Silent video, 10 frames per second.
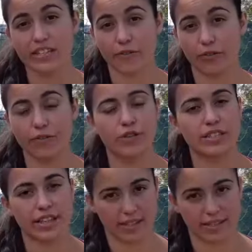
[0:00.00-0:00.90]
definitely for
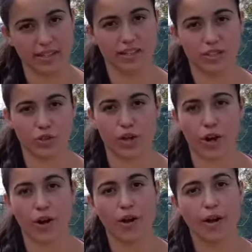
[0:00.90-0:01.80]
dusting into
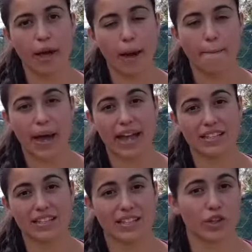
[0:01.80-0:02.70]
their
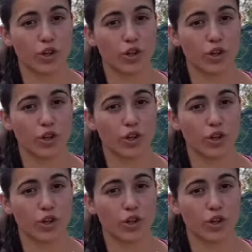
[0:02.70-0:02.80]
pens and